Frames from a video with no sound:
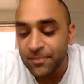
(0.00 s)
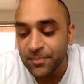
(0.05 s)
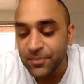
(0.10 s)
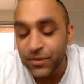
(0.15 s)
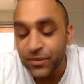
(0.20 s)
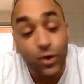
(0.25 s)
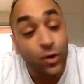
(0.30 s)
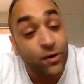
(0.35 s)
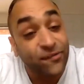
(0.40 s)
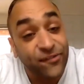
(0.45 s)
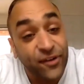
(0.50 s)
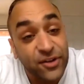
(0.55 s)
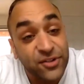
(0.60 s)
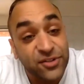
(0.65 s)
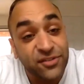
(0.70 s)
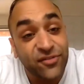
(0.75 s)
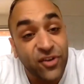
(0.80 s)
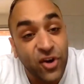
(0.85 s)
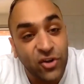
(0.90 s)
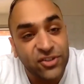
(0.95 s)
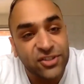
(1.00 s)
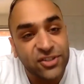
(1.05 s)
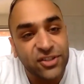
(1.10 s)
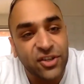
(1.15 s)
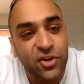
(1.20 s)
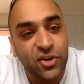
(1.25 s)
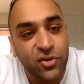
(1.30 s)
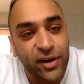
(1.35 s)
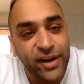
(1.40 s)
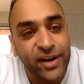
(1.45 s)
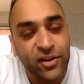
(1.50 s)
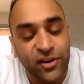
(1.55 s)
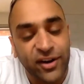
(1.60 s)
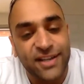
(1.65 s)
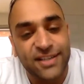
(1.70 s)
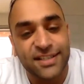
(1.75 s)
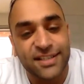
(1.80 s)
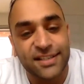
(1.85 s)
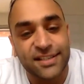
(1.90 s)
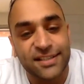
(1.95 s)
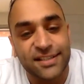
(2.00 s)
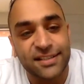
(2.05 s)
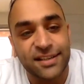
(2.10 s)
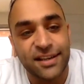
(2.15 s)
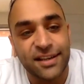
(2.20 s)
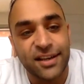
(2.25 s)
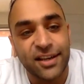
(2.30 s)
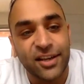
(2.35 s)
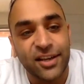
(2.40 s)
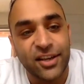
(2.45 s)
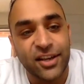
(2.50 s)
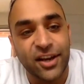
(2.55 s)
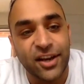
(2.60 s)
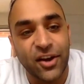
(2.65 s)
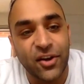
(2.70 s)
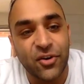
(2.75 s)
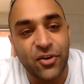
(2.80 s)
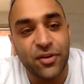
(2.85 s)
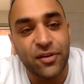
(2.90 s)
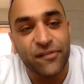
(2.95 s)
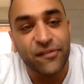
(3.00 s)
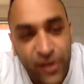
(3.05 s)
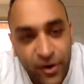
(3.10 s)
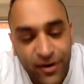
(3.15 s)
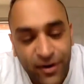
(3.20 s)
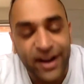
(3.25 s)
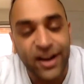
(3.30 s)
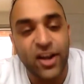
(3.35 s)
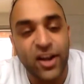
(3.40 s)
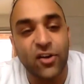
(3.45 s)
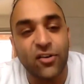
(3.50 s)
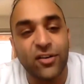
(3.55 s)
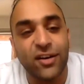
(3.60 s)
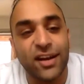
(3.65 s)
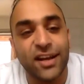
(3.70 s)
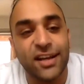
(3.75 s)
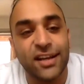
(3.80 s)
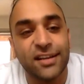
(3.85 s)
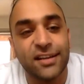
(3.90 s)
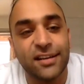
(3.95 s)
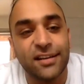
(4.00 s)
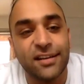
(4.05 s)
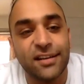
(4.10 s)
You're friends with lots of the great cricketers. Virat Kohli.